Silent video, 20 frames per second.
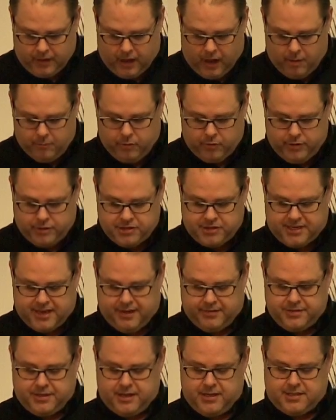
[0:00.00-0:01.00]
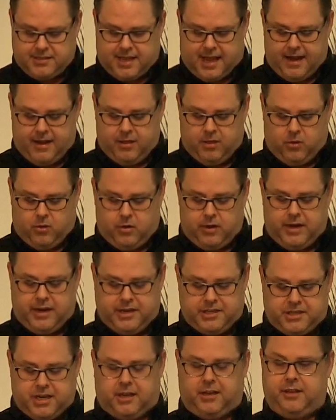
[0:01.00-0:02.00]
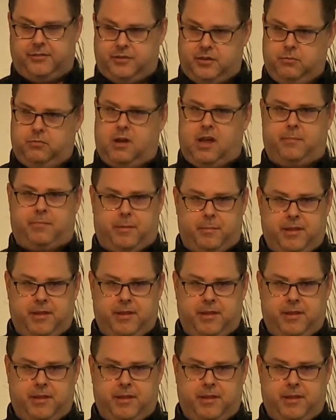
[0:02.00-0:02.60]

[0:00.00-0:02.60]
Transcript: humble yourselves in the sight of the Lord, and he shall lift you up.